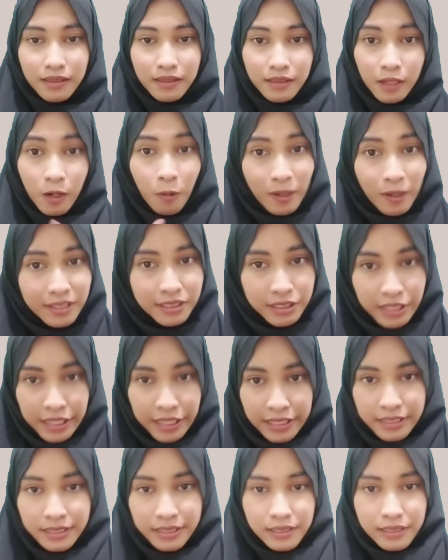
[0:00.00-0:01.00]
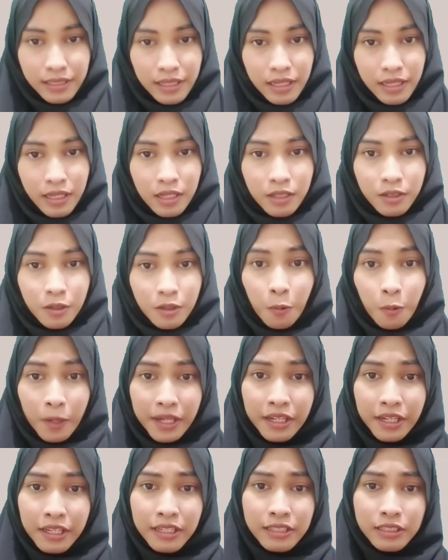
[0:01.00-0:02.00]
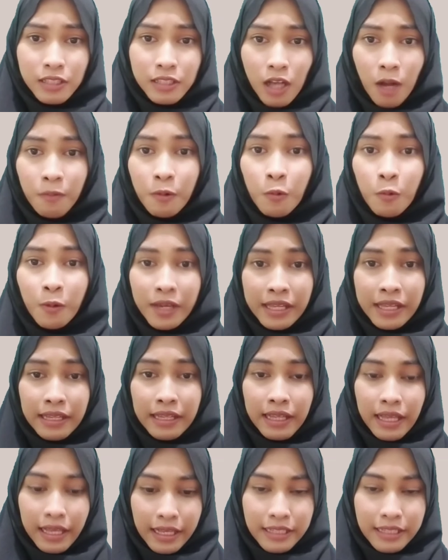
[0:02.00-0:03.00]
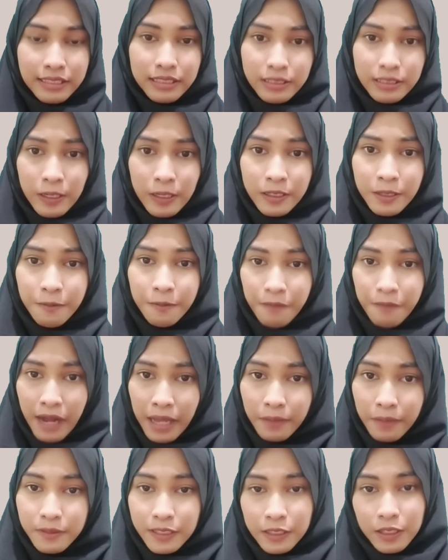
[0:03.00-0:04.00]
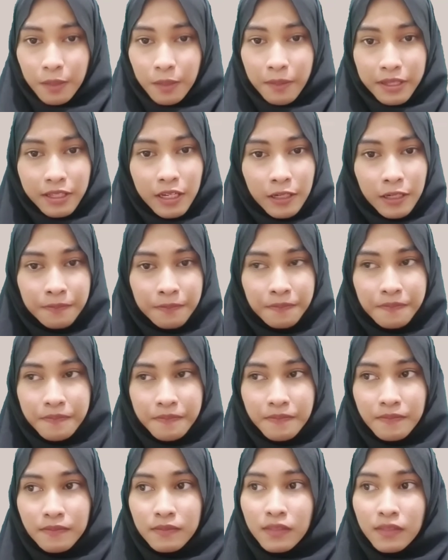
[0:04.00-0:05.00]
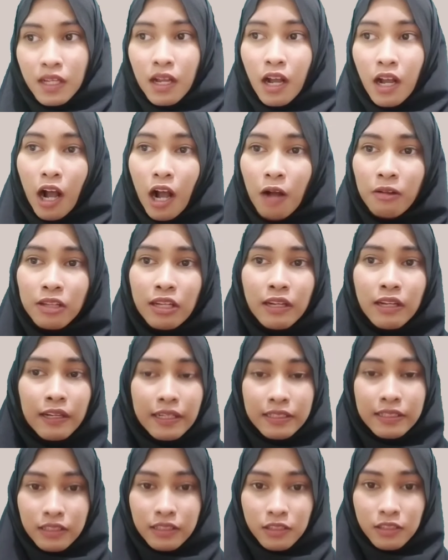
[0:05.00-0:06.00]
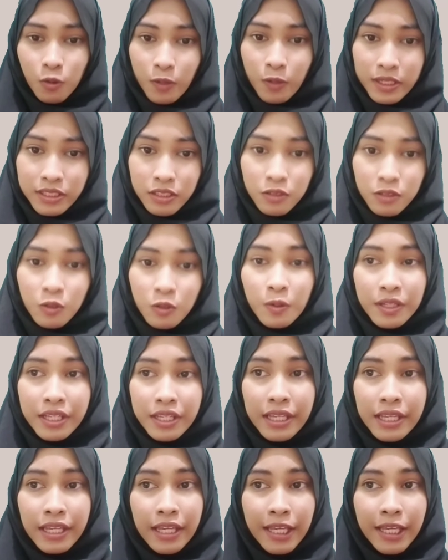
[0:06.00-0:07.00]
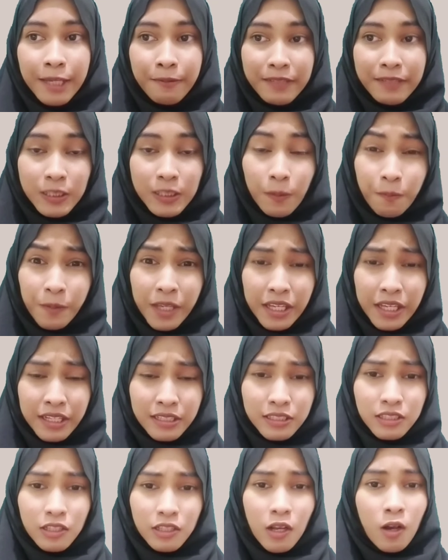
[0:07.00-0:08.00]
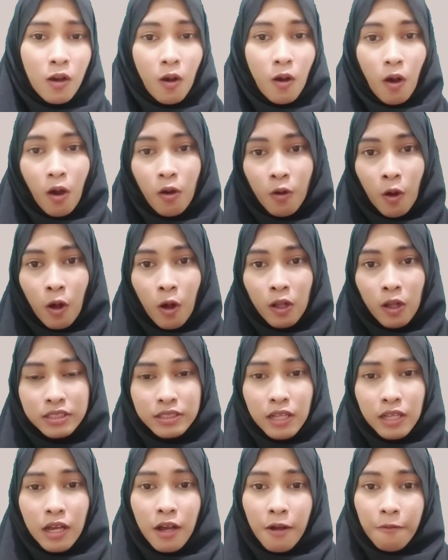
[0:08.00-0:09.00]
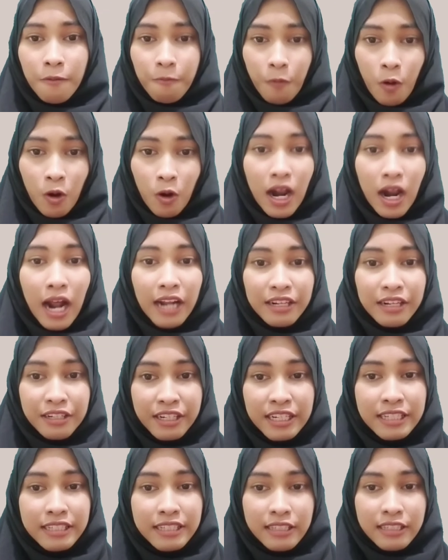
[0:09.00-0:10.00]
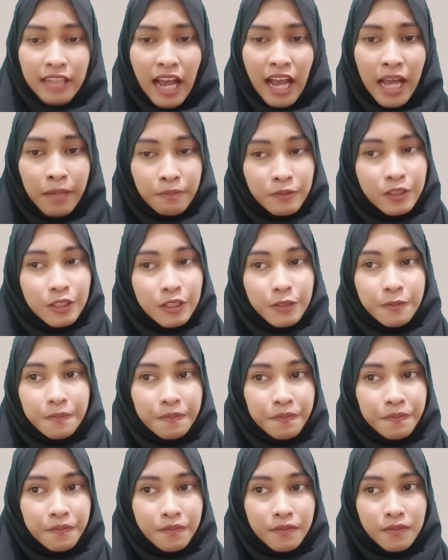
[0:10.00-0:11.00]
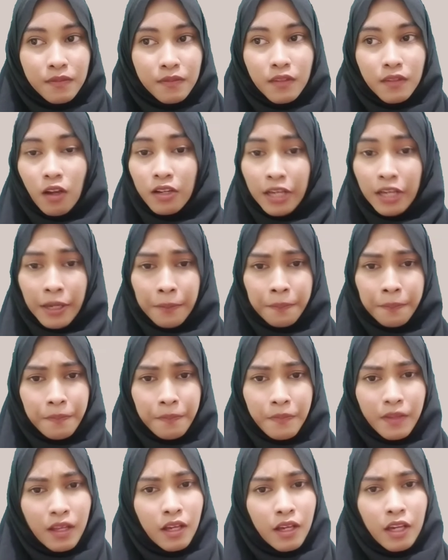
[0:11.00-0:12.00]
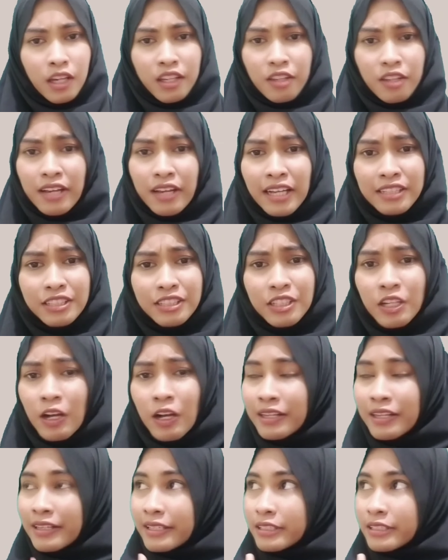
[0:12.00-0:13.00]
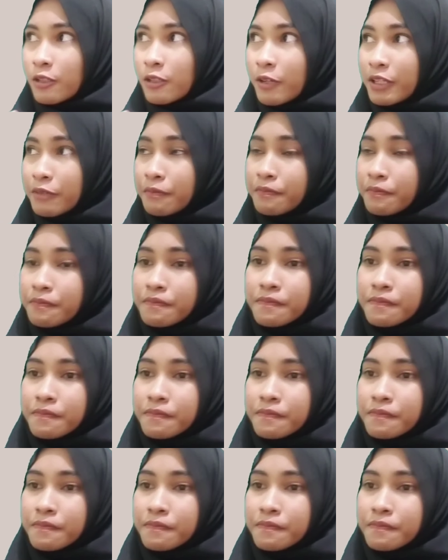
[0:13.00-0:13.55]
The question is, the radius of a wheel is 35 cm. How long is the trajectory if it spins or rolls 400 times? Okay, you can see on the screen.